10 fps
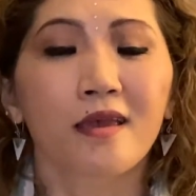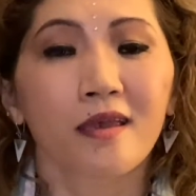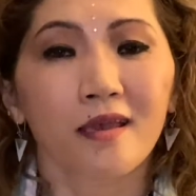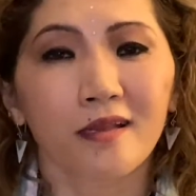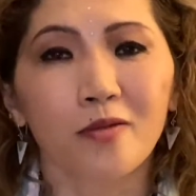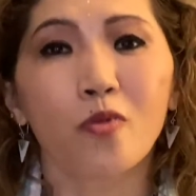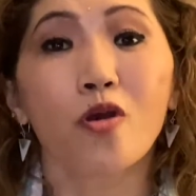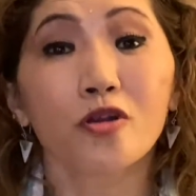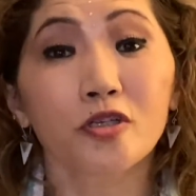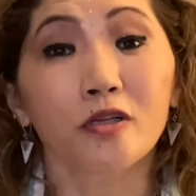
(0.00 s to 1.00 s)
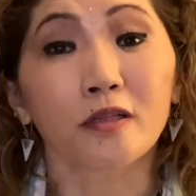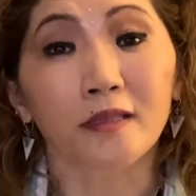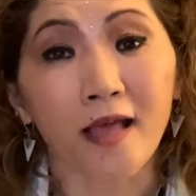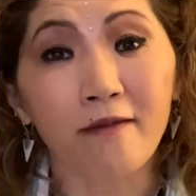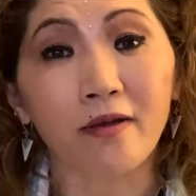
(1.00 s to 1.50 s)
an emotional
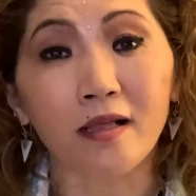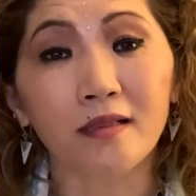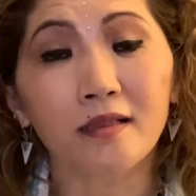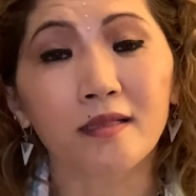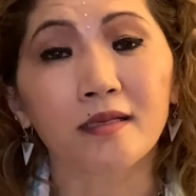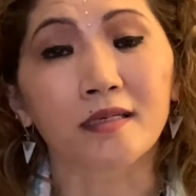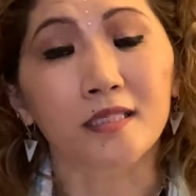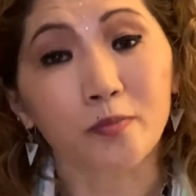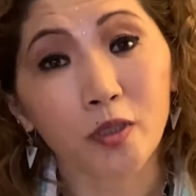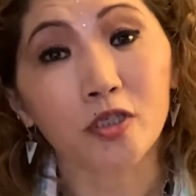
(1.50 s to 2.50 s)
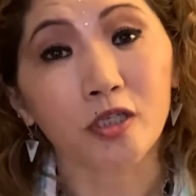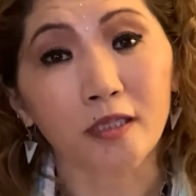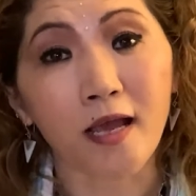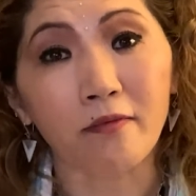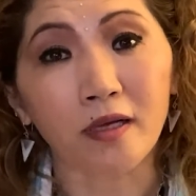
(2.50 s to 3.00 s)
level and a spiritual
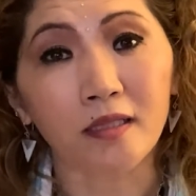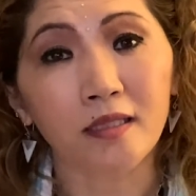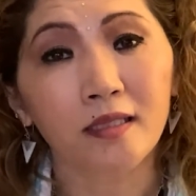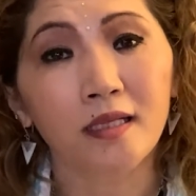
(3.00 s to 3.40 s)
level